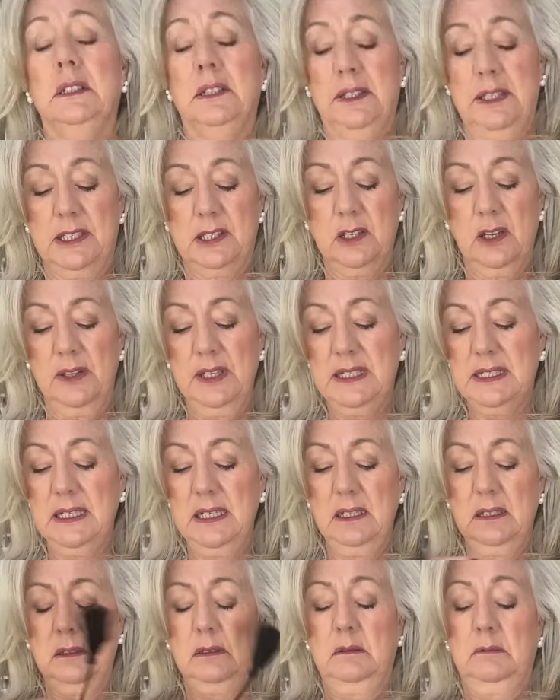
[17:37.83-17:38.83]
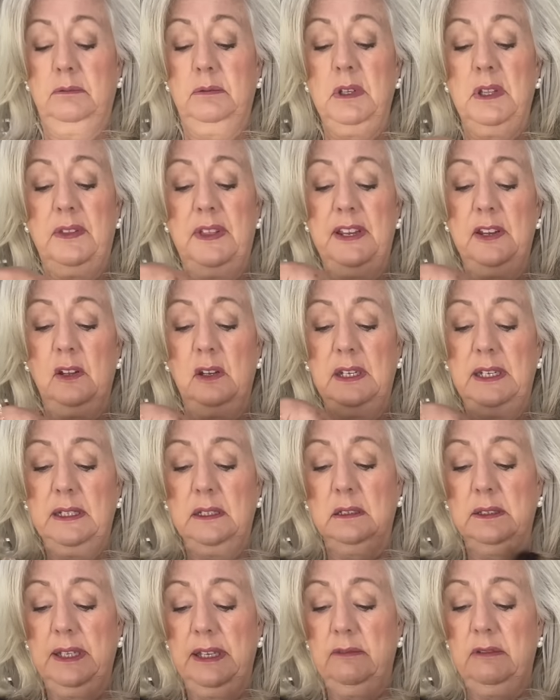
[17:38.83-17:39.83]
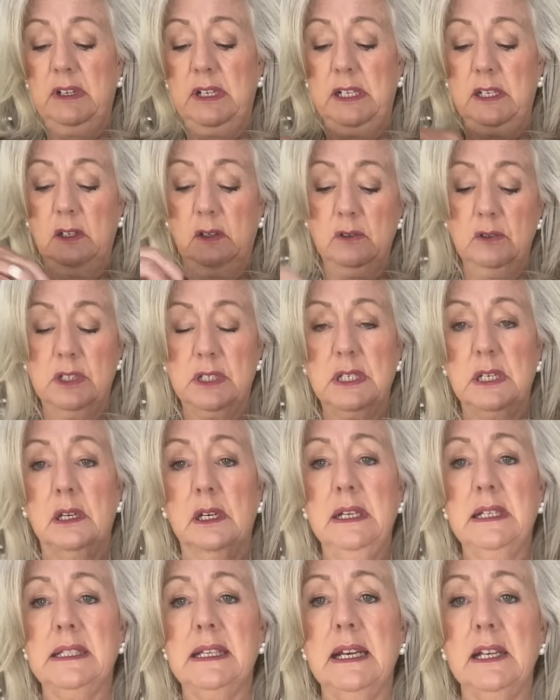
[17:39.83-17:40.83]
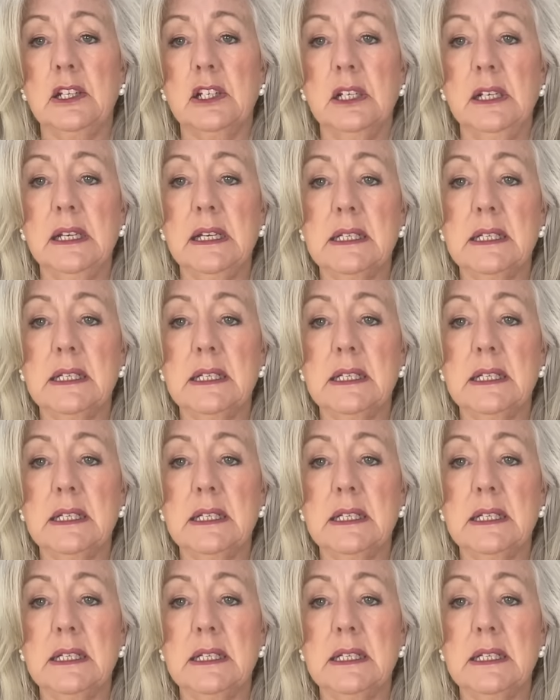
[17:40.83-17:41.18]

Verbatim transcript: It's got this little, well, they're not little, they're really long ties actually.